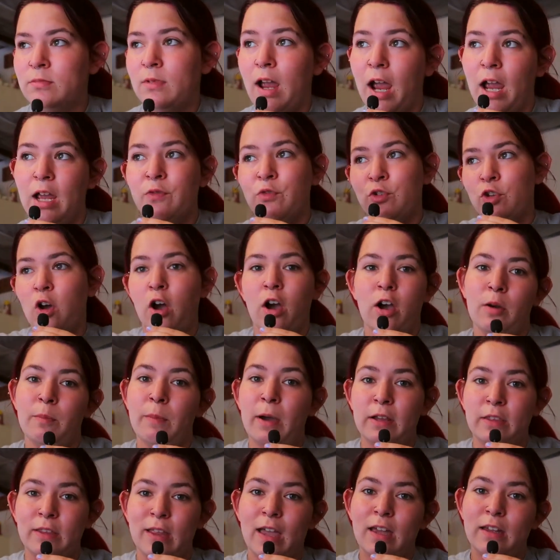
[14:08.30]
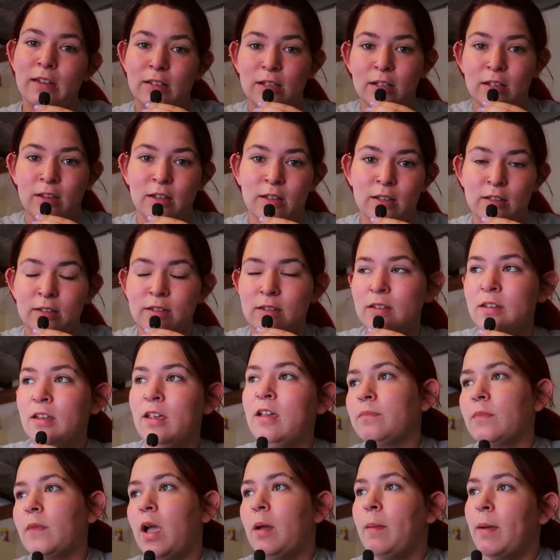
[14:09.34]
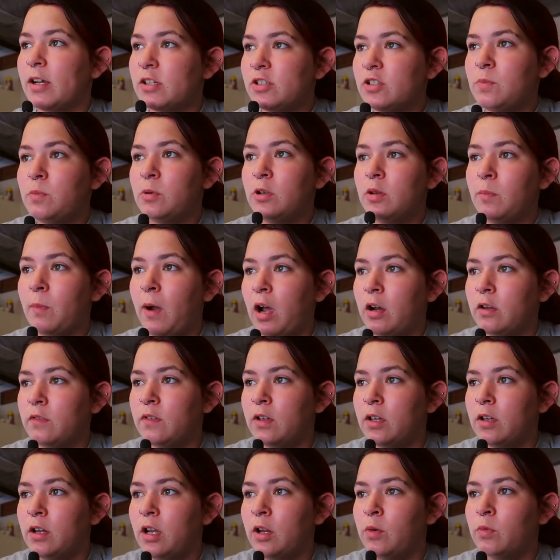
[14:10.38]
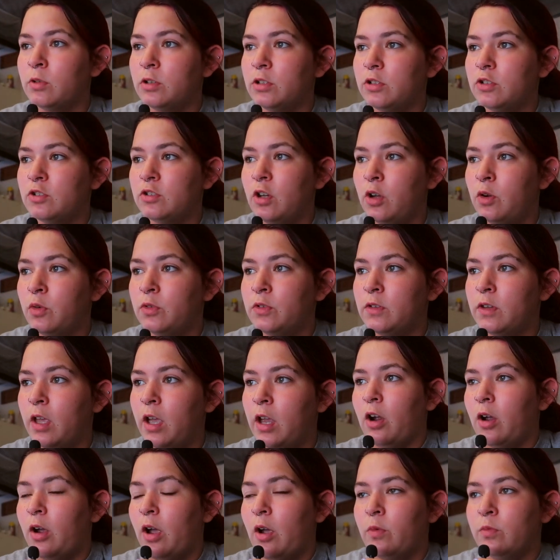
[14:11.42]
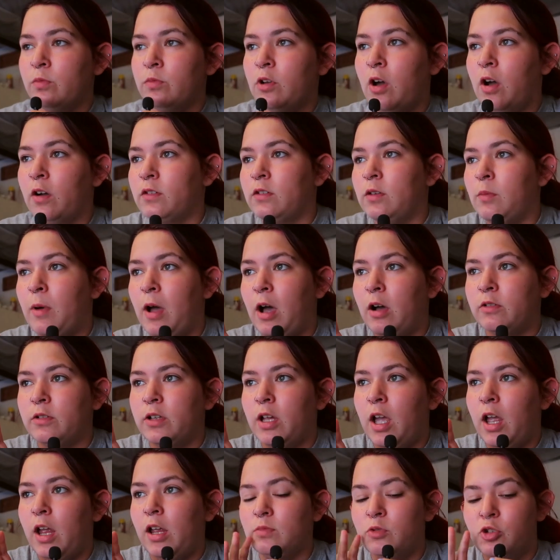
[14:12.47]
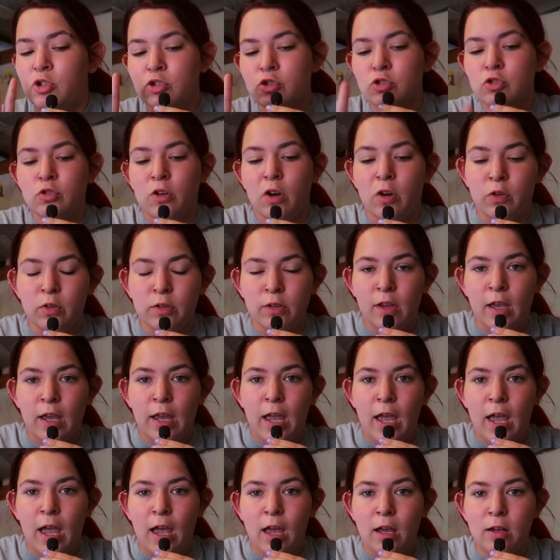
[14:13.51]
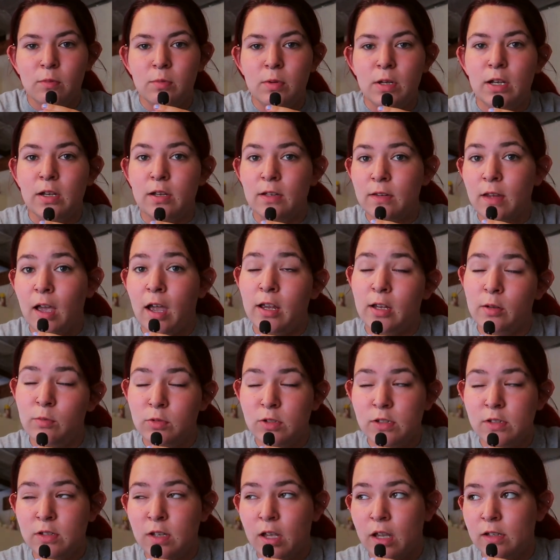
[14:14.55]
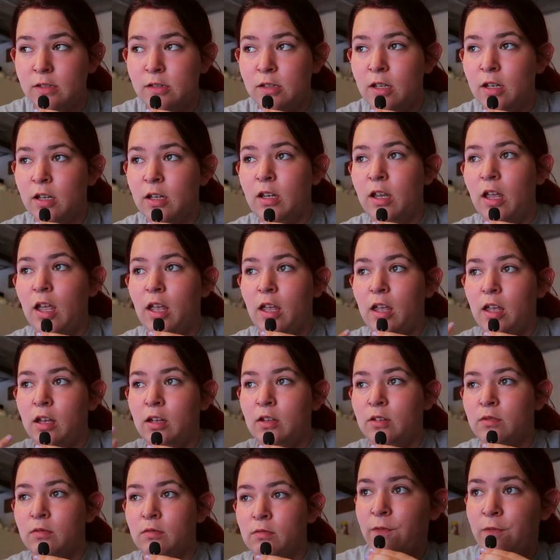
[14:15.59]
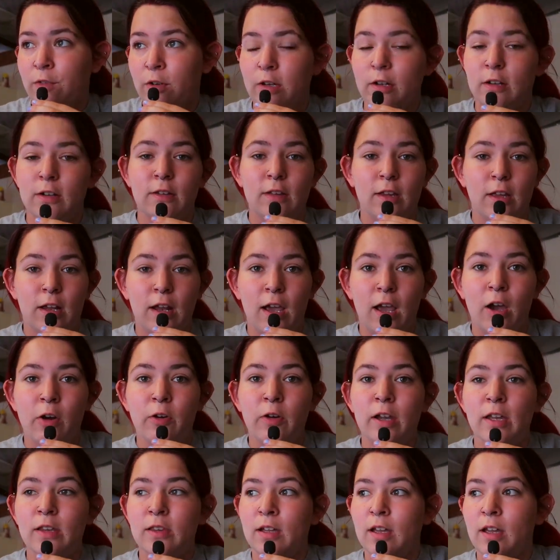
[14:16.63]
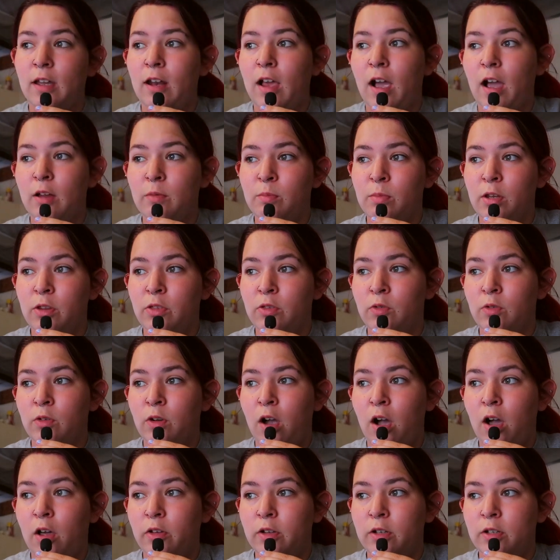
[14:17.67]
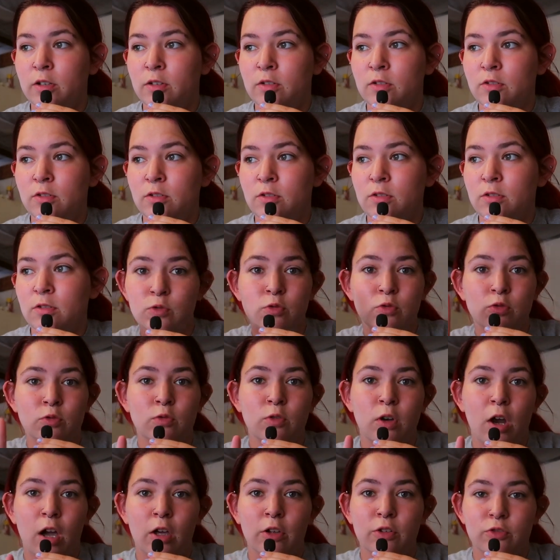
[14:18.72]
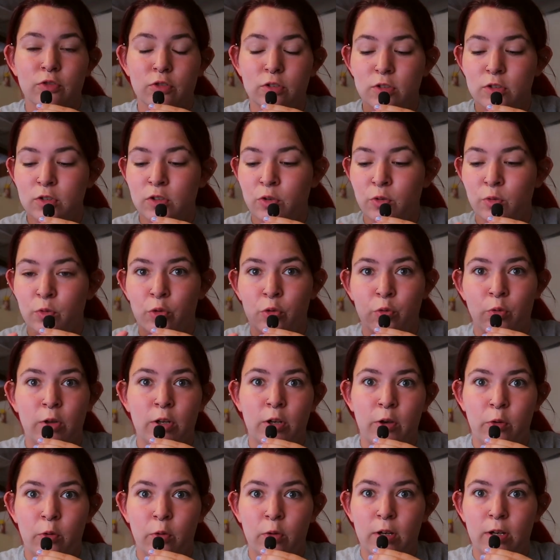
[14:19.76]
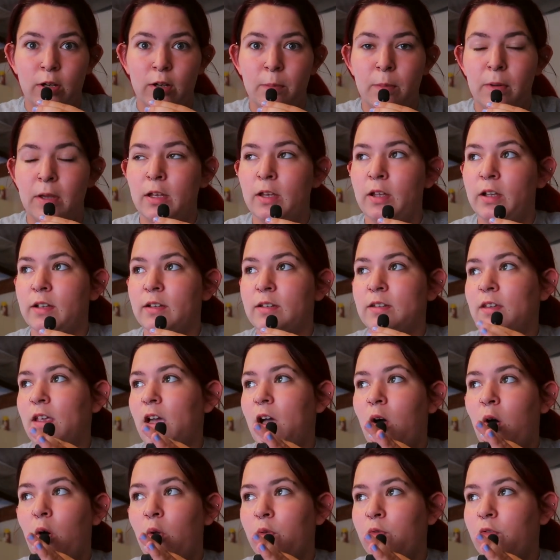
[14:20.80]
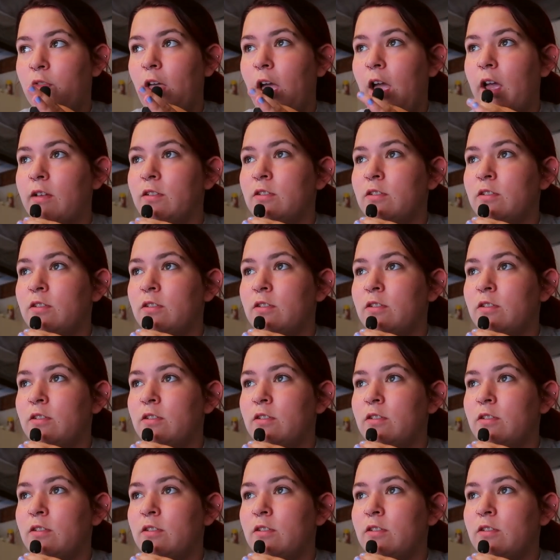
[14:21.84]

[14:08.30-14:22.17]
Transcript: I even talk about that in this. I'm actually pretty proud of it. It really shows like, it talks about like the struggles I had because I am dyslexic and figuring that out. And then I've been through college, through 2 colleges, through 3 degree picks, all of that.